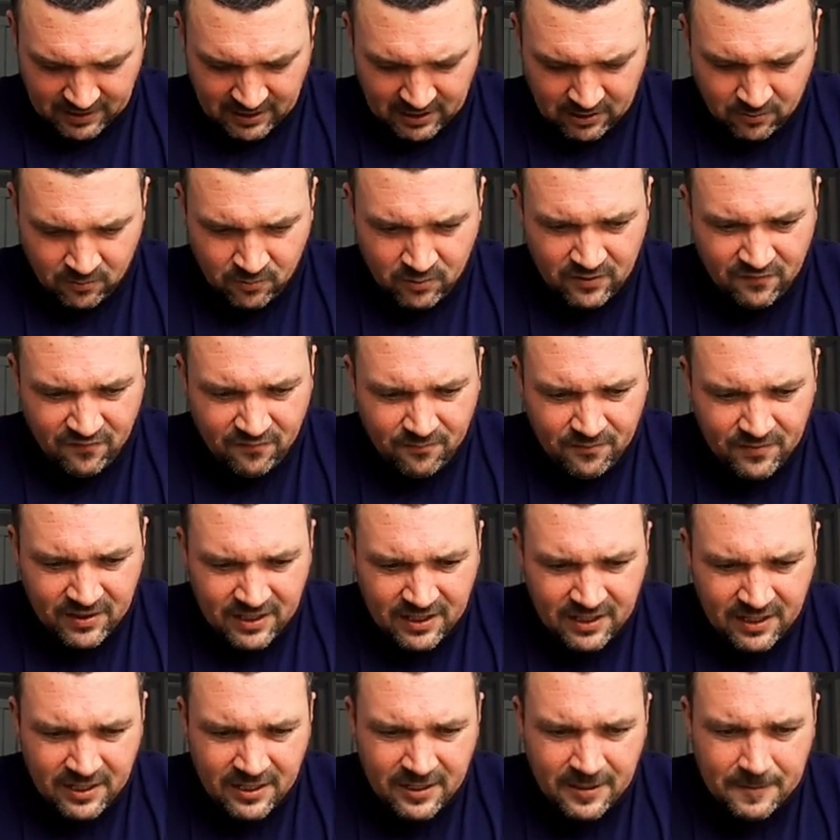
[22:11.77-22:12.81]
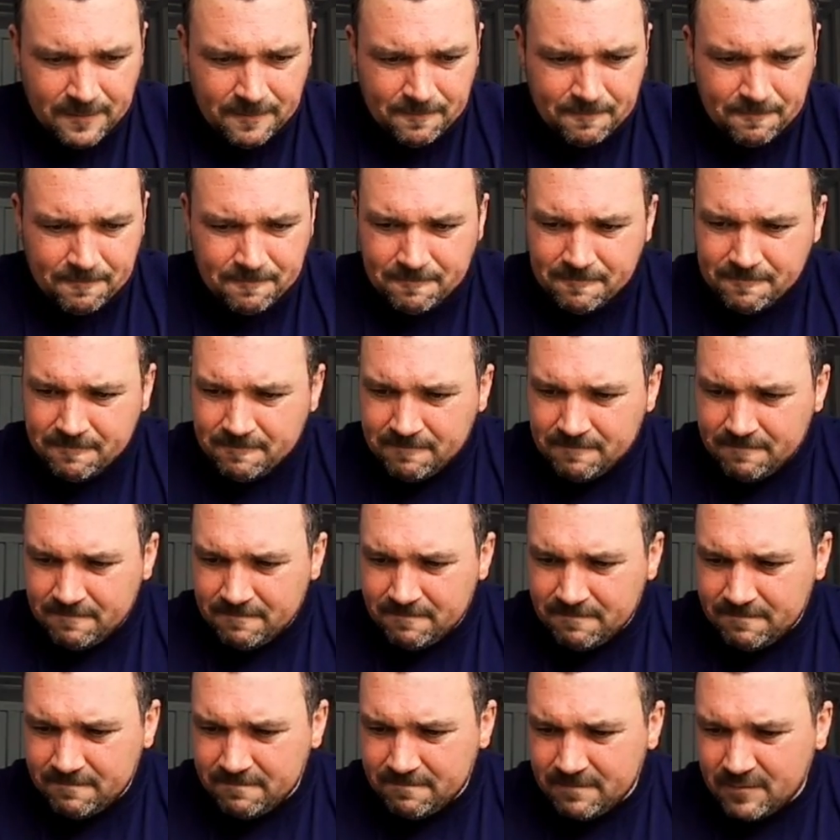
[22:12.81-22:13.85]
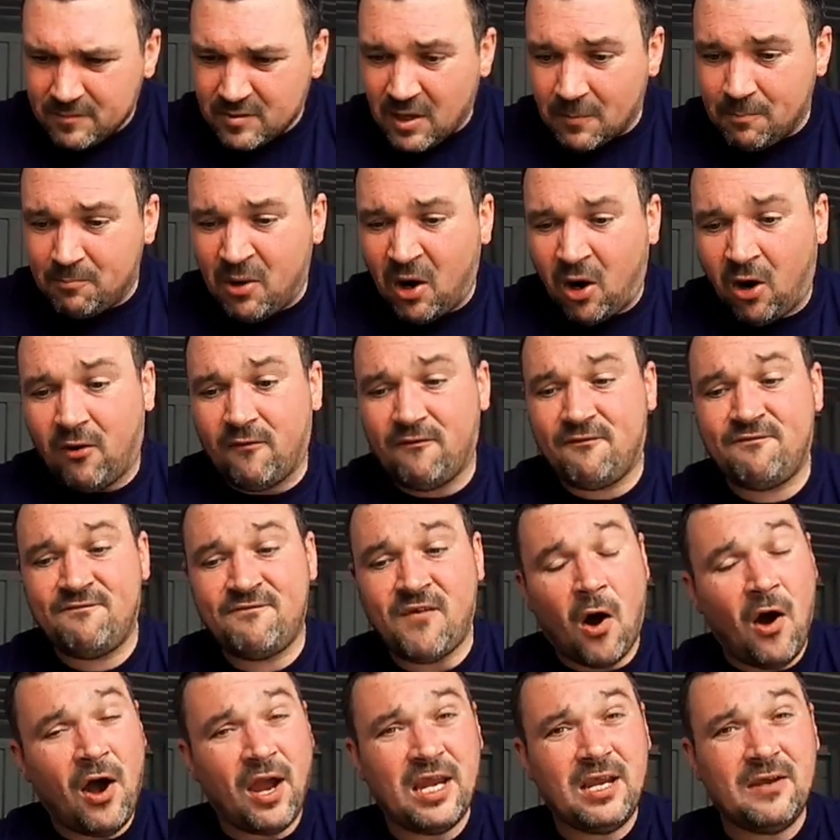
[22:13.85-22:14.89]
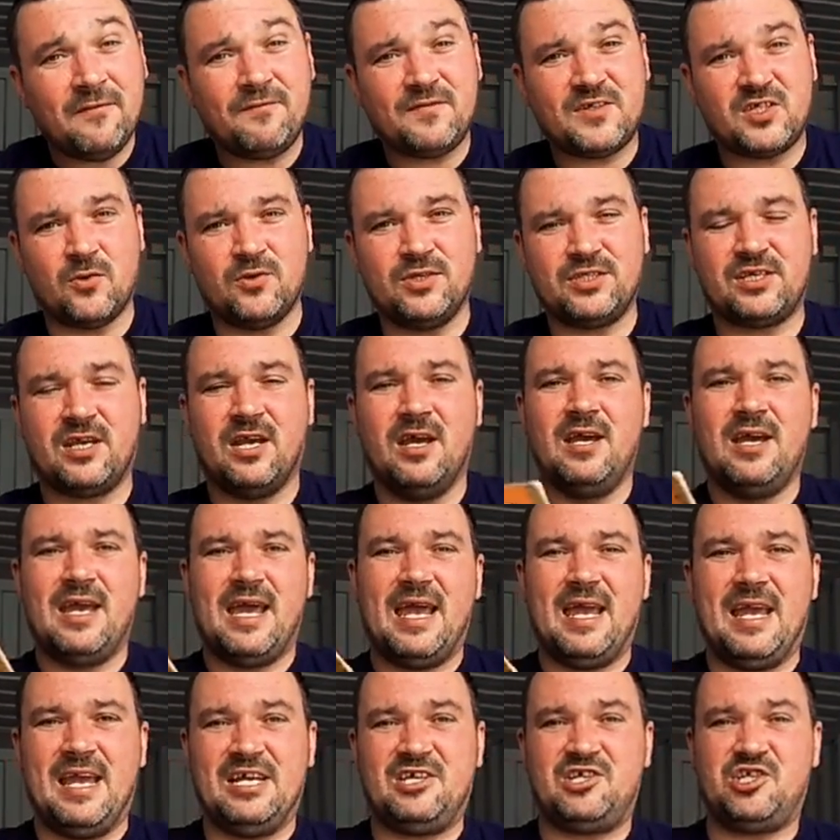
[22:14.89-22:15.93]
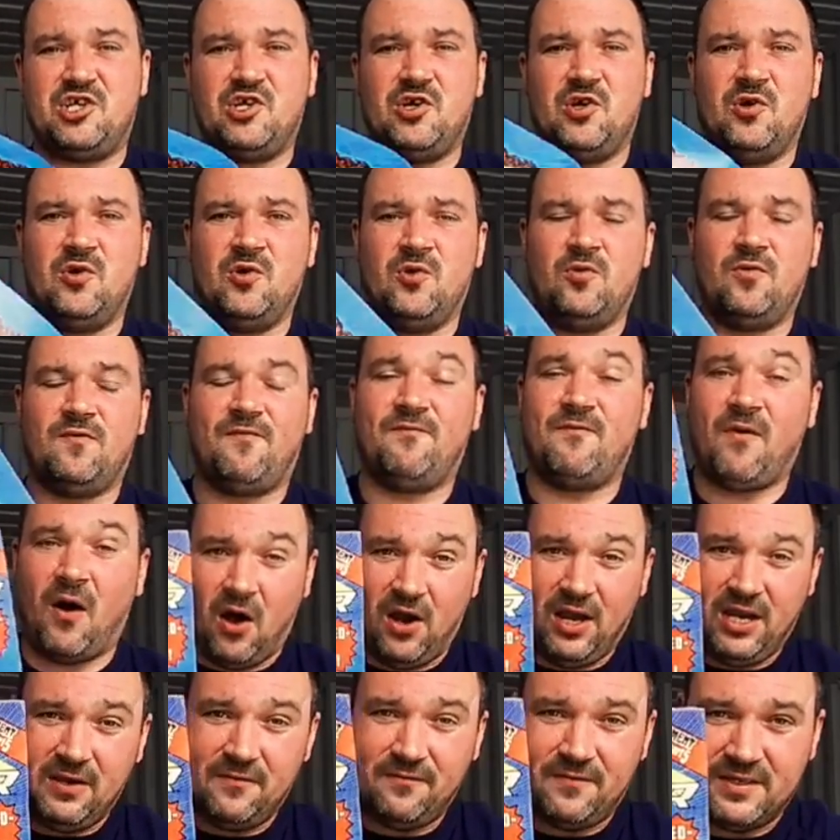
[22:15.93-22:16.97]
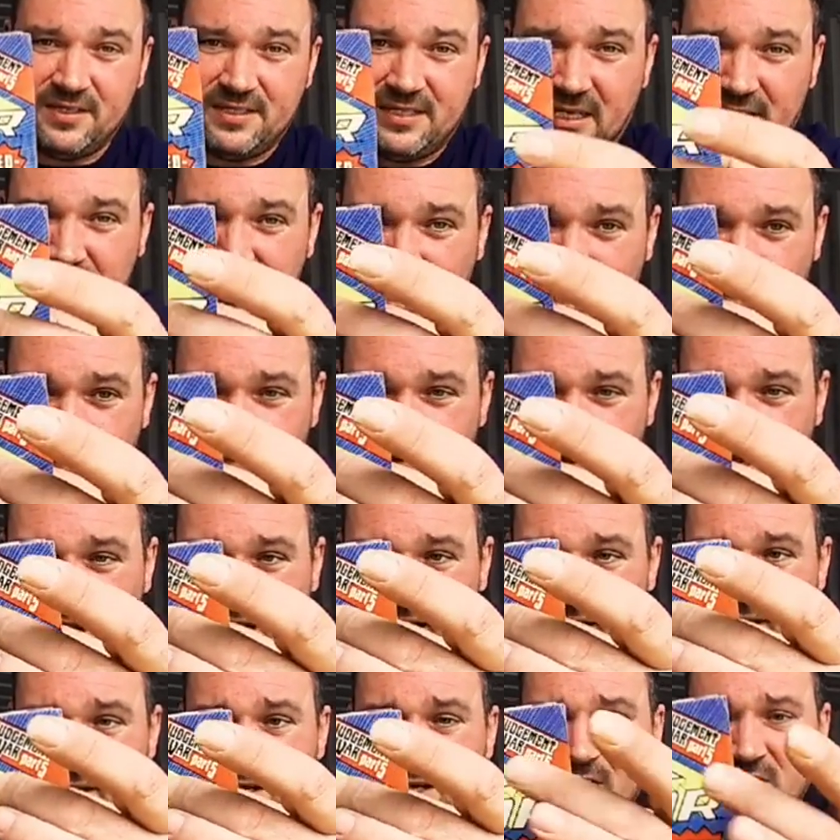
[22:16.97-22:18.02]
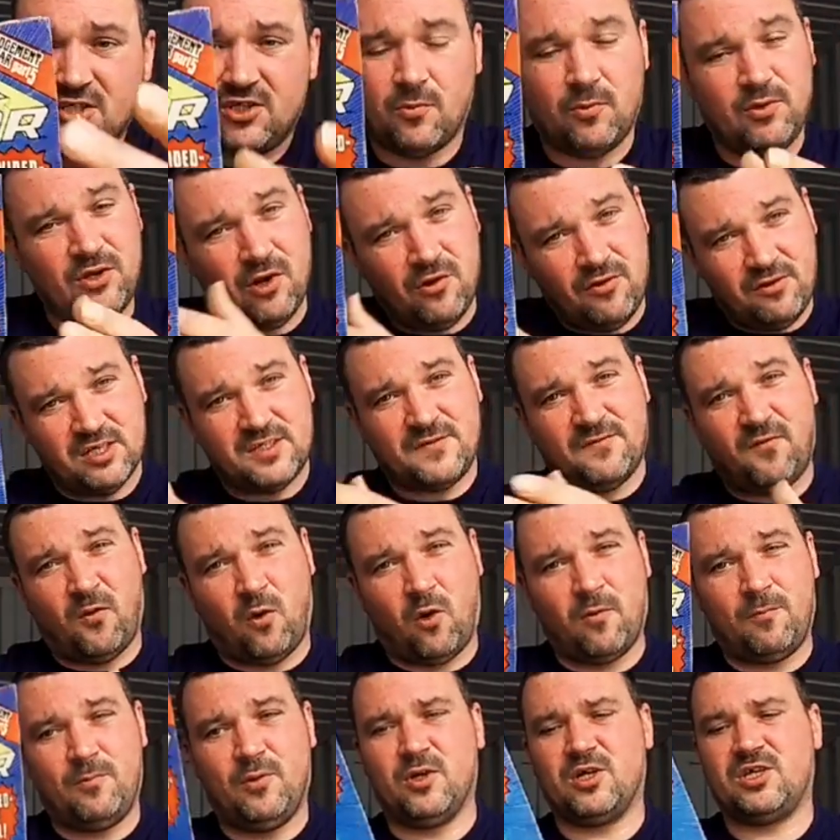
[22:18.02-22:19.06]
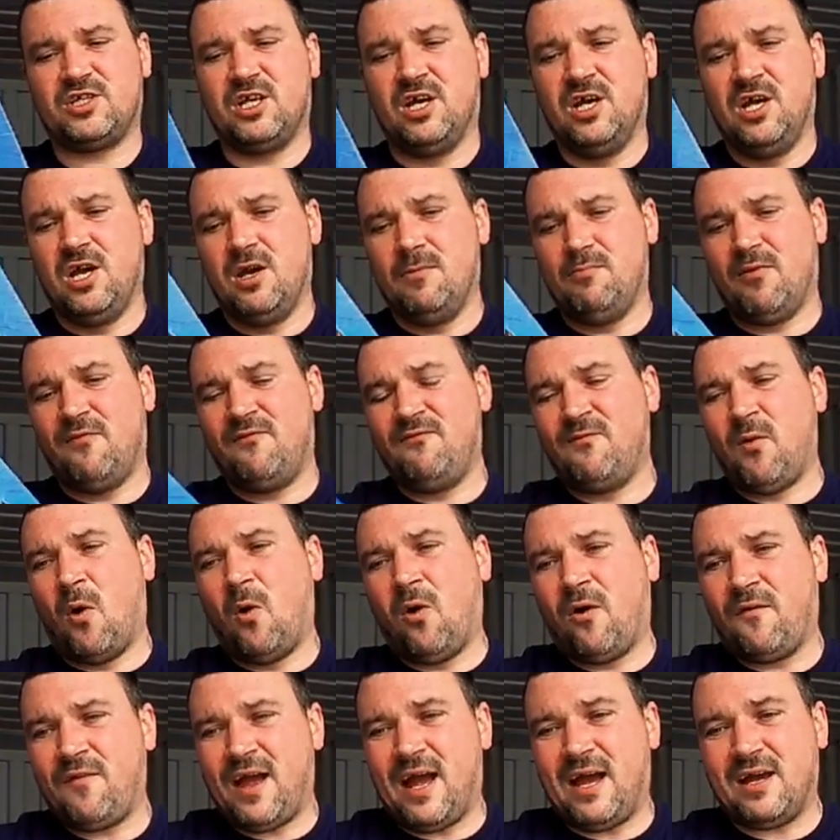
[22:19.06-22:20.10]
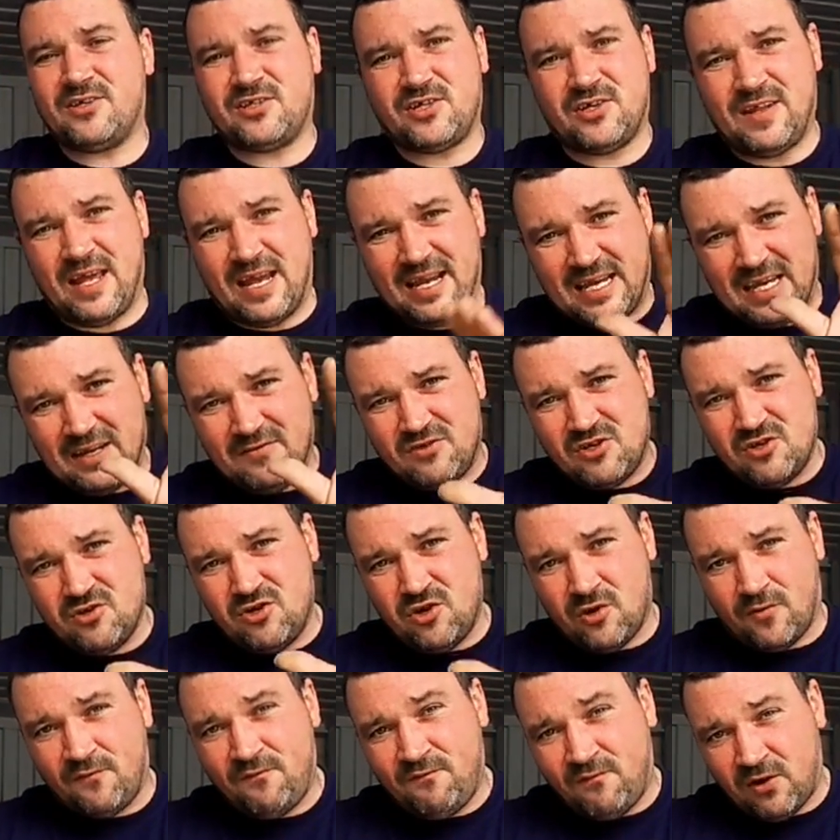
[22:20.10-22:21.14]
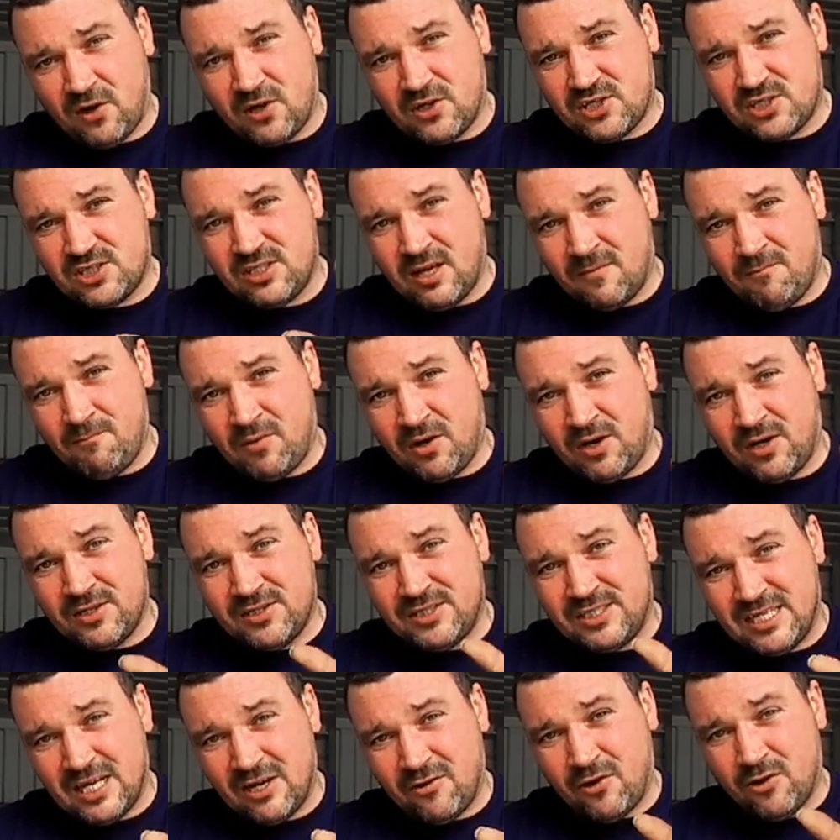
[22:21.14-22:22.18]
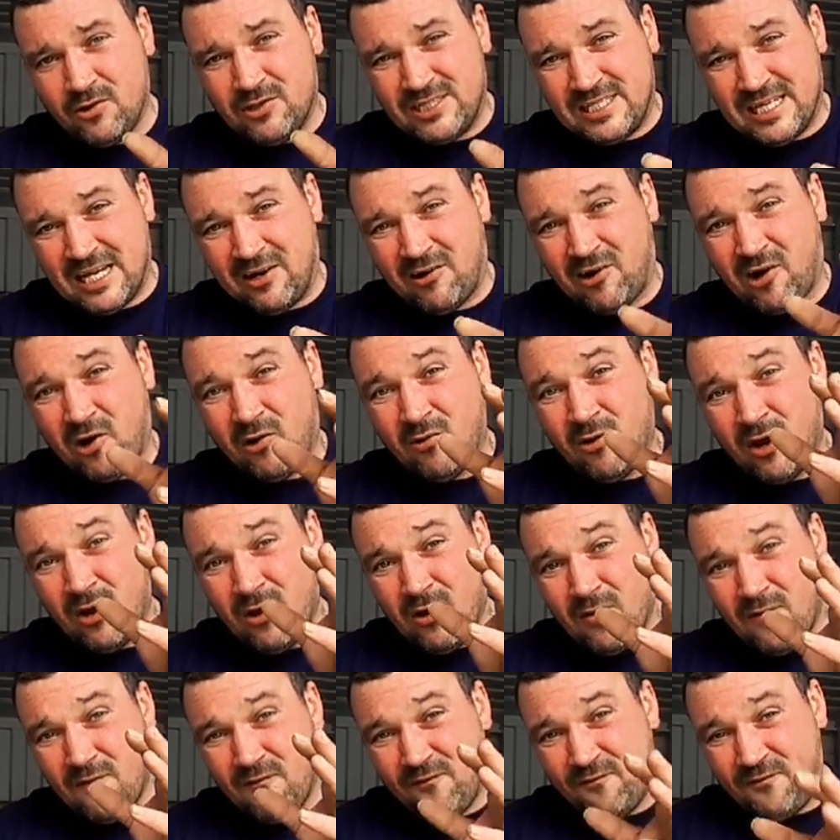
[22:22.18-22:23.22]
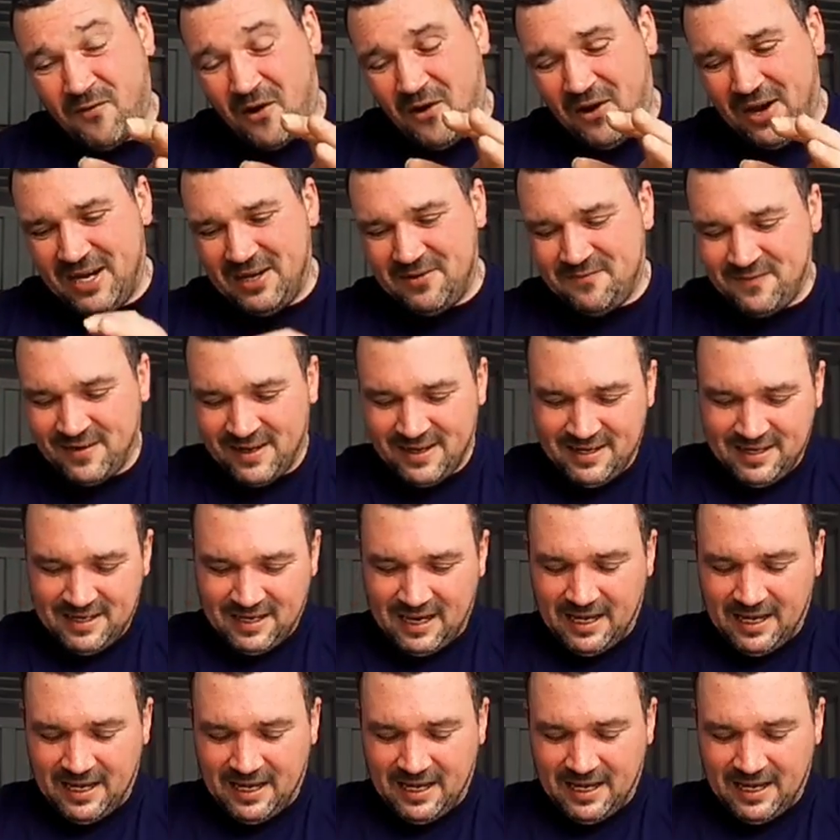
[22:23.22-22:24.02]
Bear with me. Part 5. So it's issue 5. It says it up there. So we know there's 4 books before that. So that gives you your first number, 005.